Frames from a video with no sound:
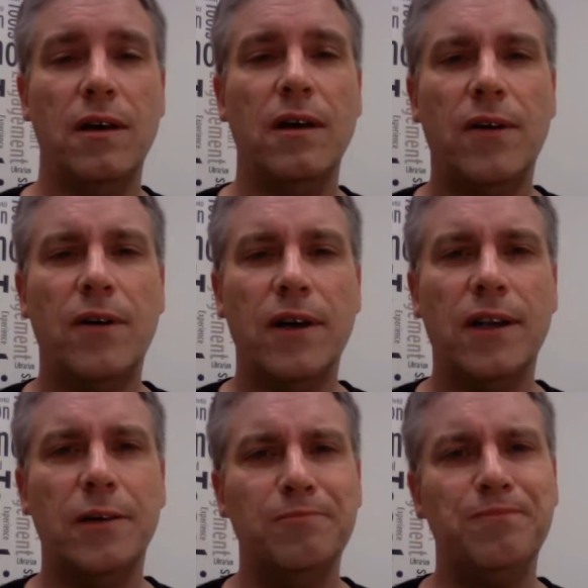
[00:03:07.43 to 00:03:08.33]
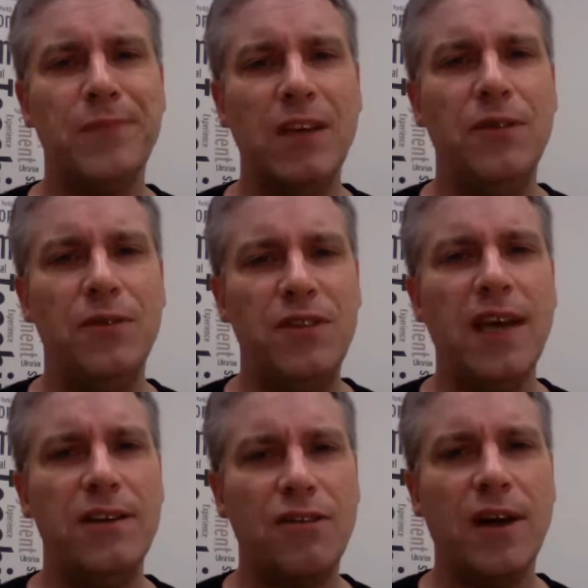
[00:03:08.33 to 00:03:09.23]
Finally, if you
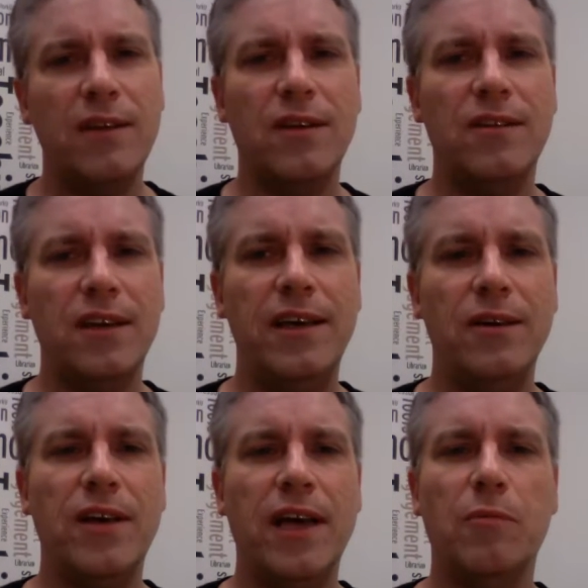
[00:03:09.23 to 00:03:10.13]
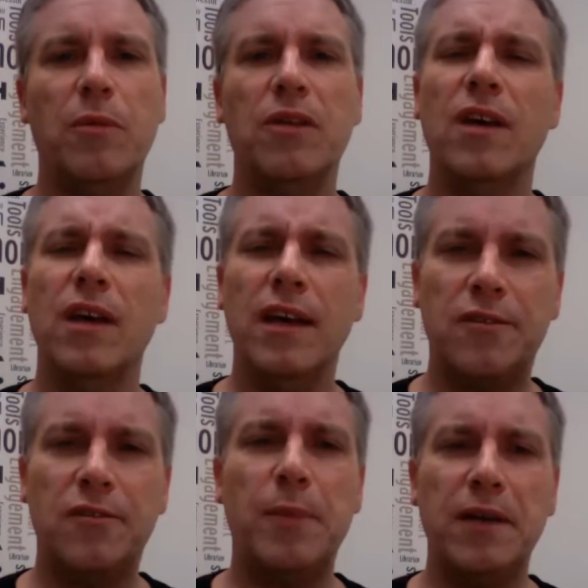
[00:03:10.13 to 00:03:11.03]
take transit to Keele campus,
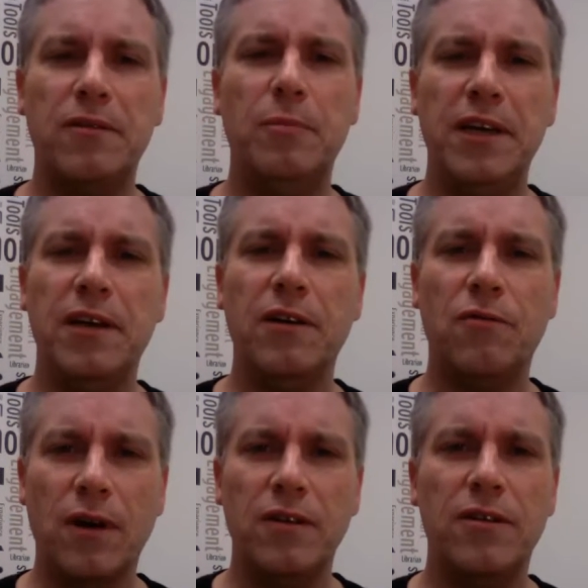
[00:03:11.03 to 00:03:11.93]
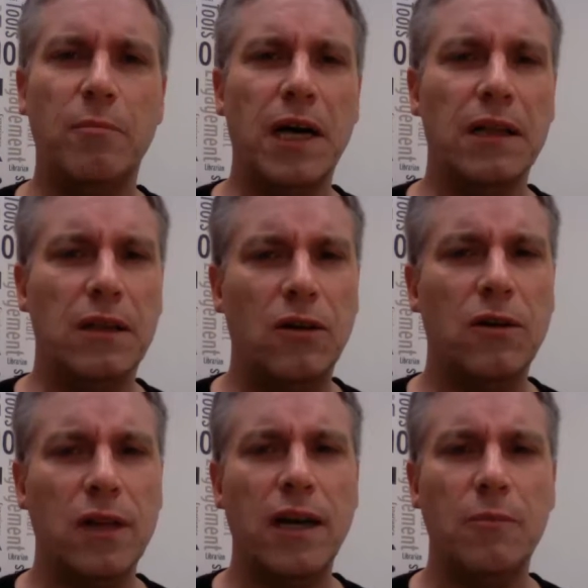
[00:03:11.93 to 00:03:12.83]
expect to be confronted by
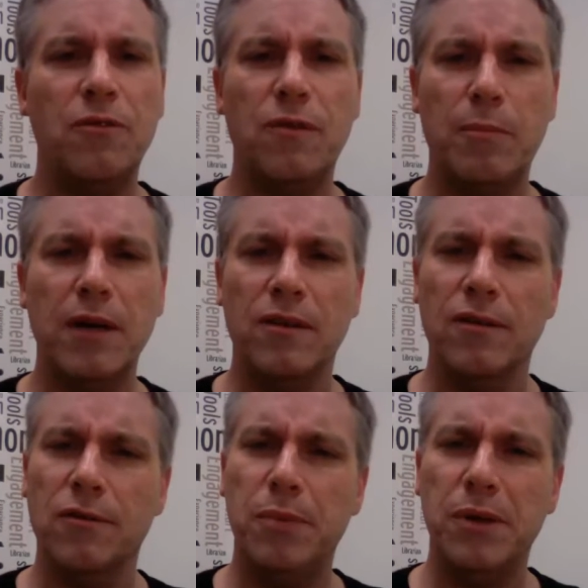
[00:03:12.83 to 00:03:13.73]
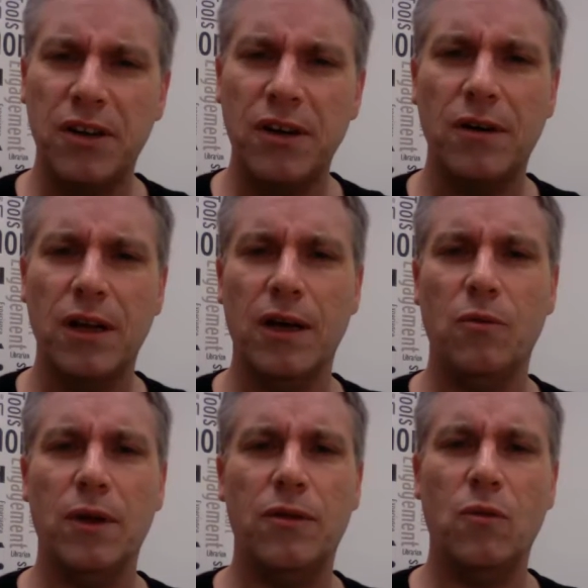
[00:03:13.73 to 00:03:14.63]
long lineups for buses, particularly
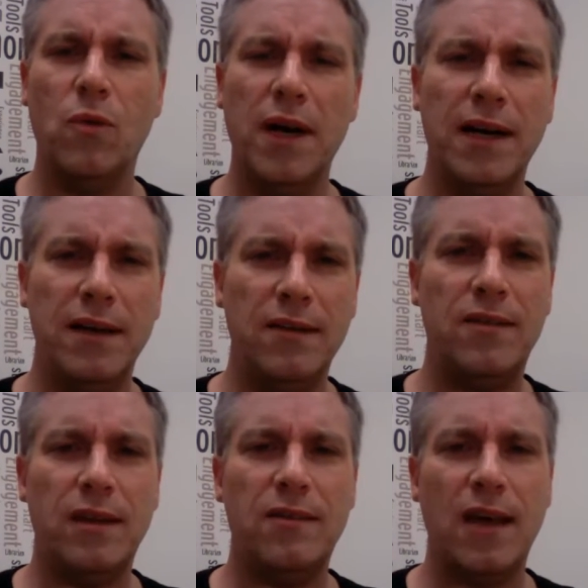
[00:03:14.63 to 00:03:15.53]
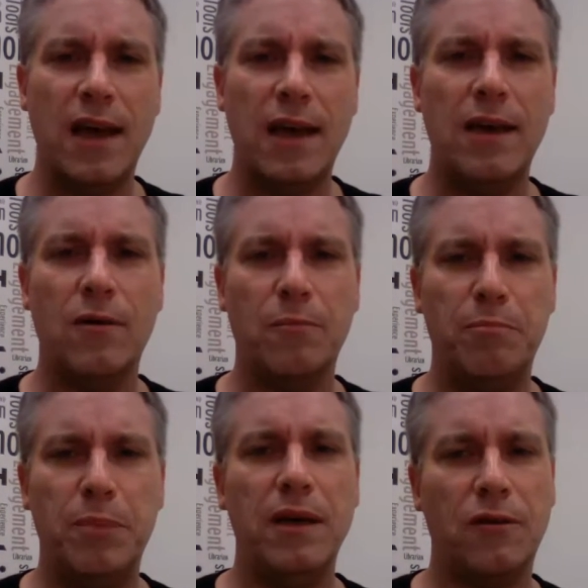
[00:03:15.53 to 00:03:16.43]
with the 196A or
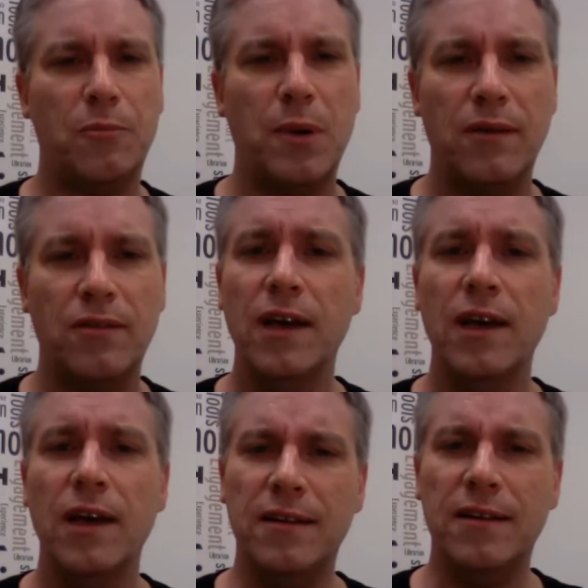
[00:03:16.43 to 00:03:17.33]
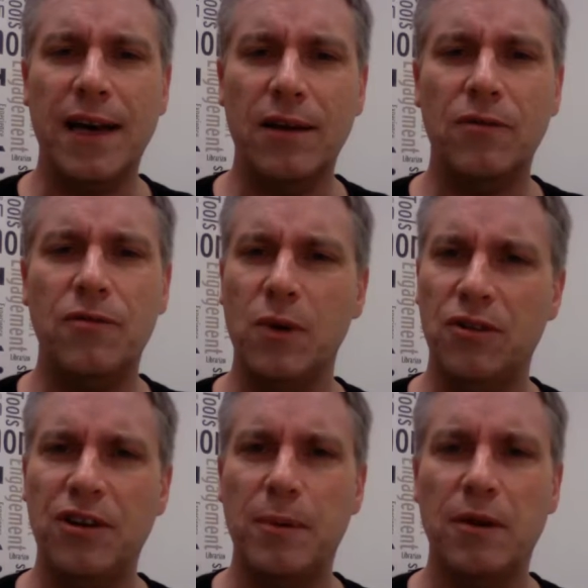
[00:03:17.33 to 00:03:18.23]
B Express to Downsview and
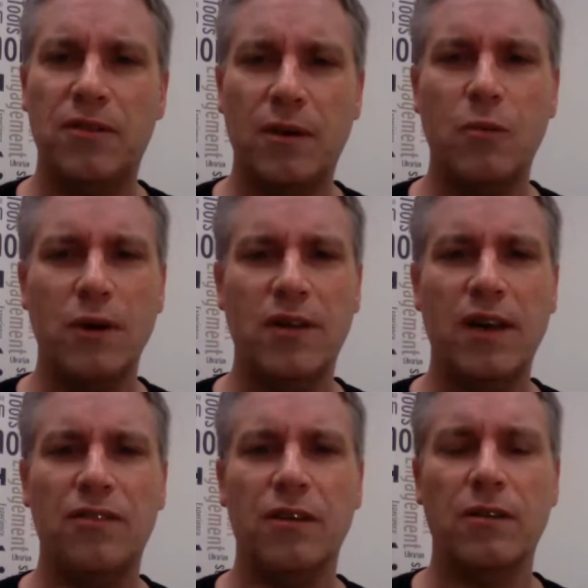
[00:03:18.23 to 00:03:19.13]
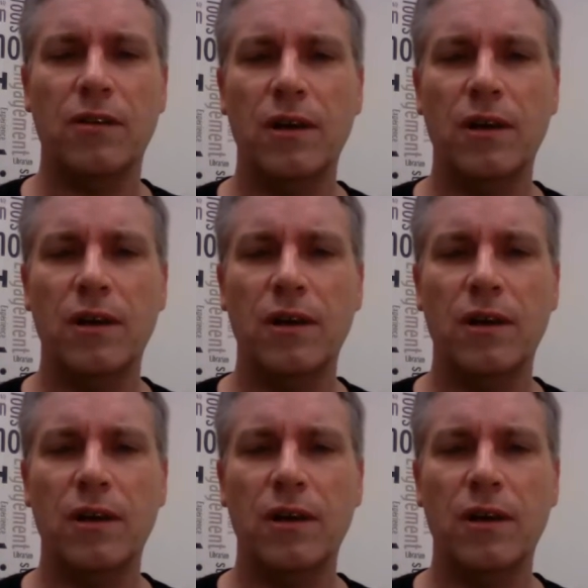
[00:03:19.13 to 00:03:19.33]
Shepherd subway stations.